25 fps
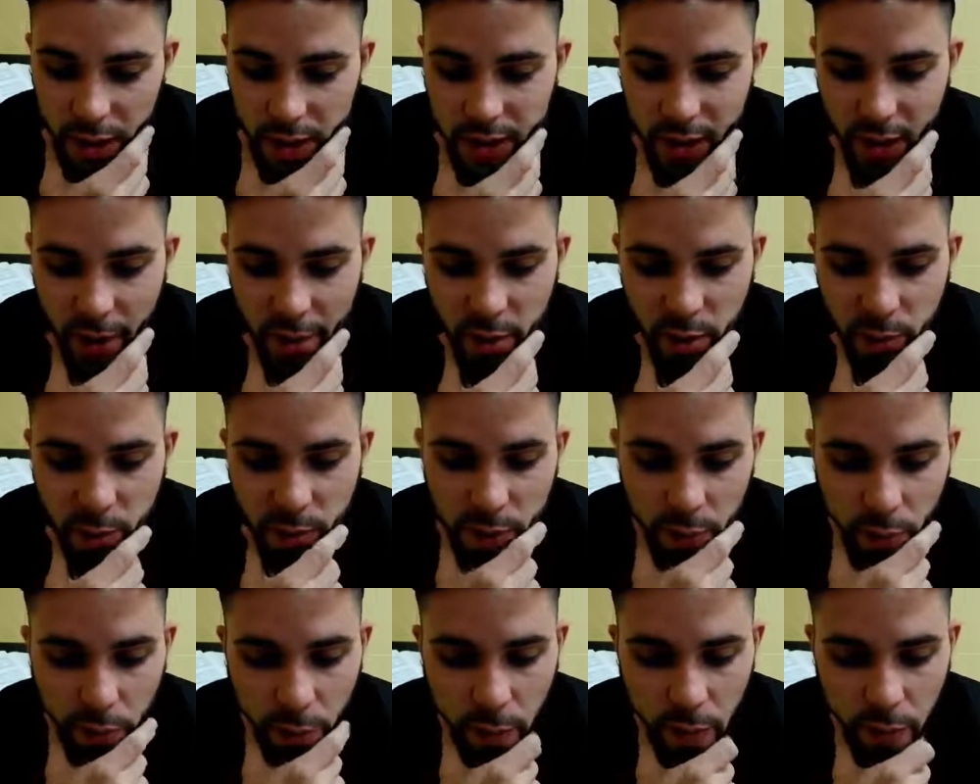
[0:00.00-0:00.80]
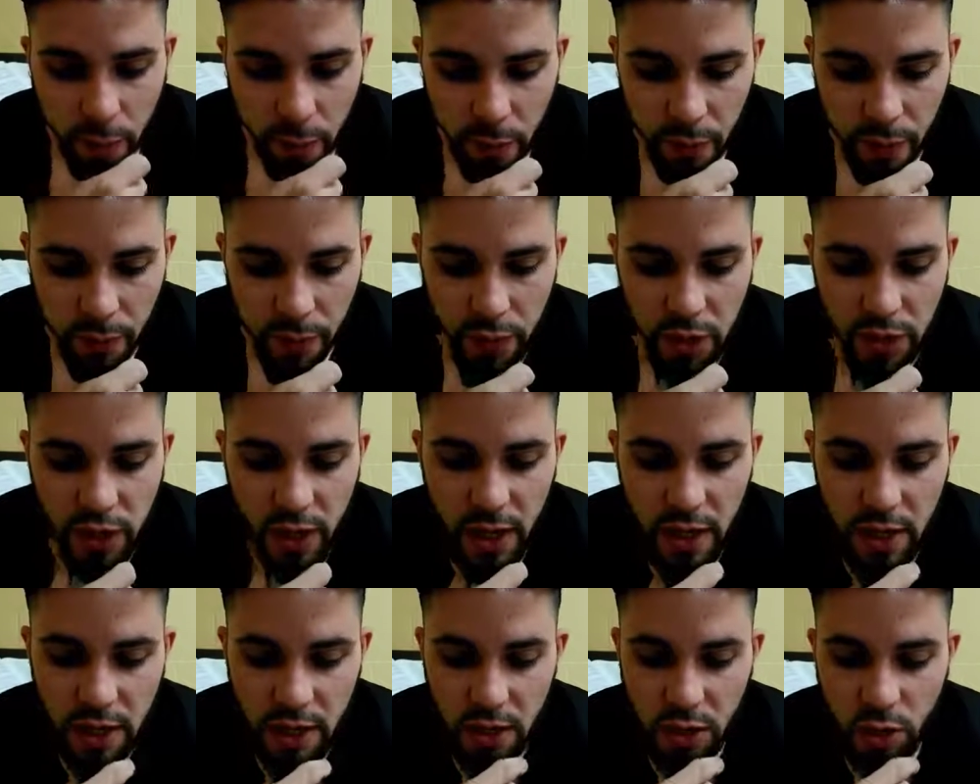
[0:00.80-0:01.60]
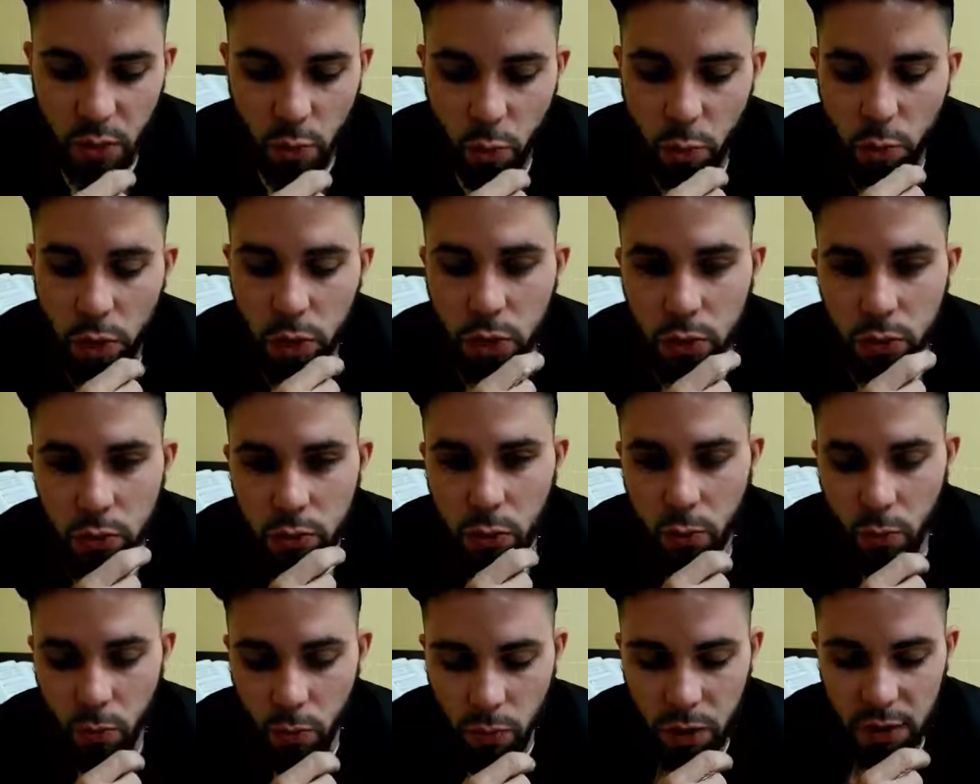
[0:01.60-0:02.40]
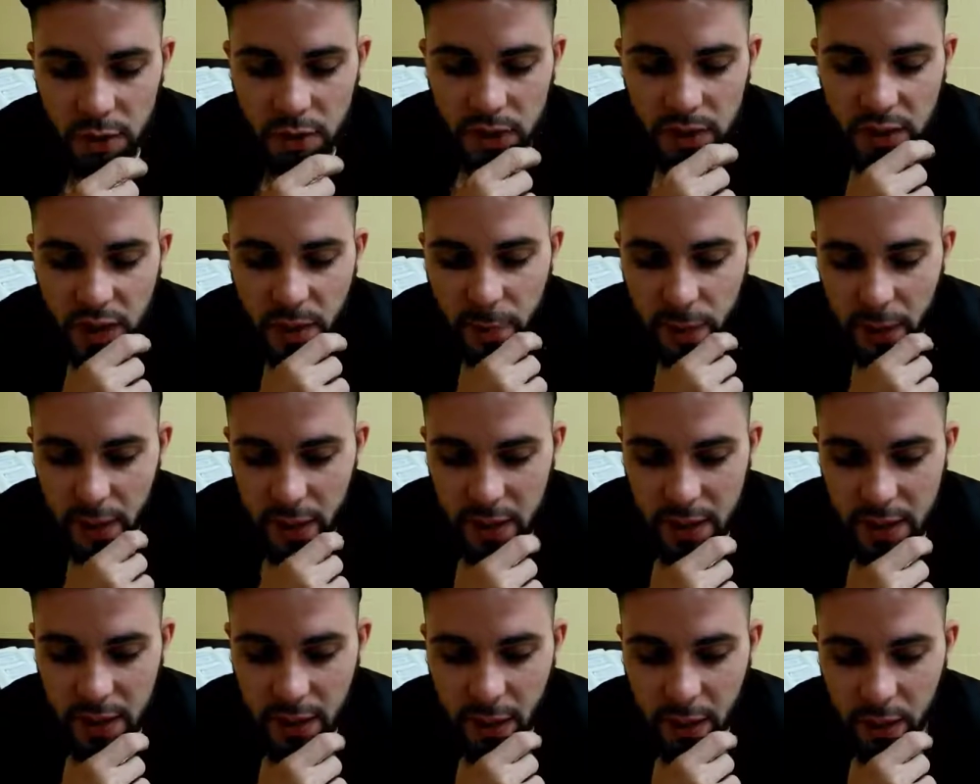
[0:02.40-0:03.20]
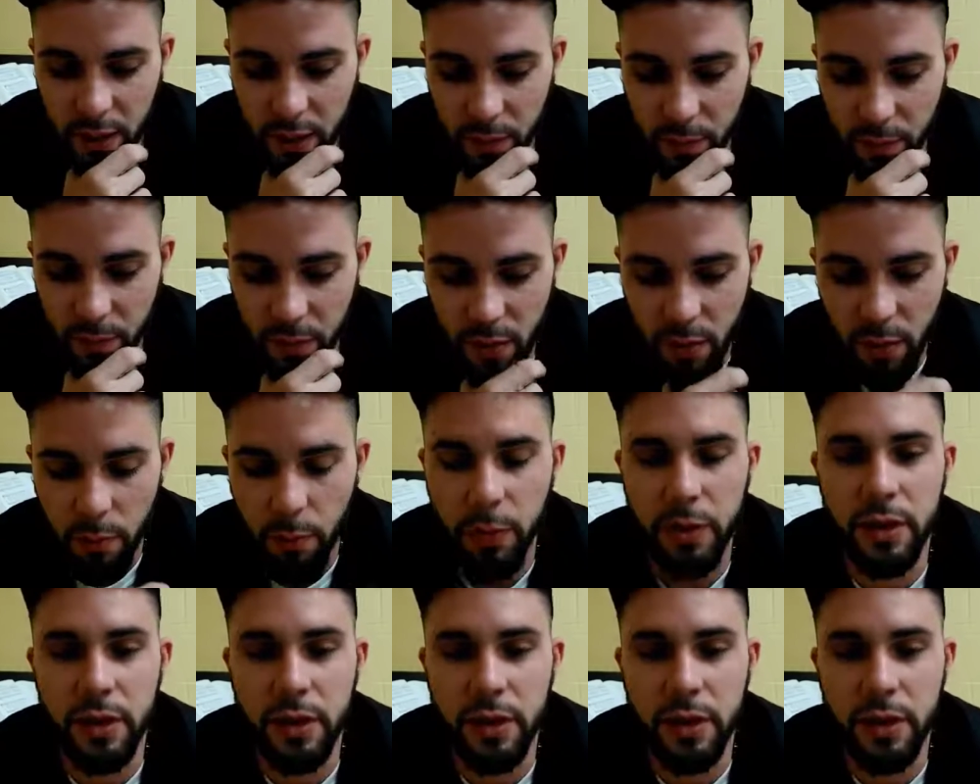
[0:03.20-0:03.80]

It's time to be remembered for changing the world one step at a time.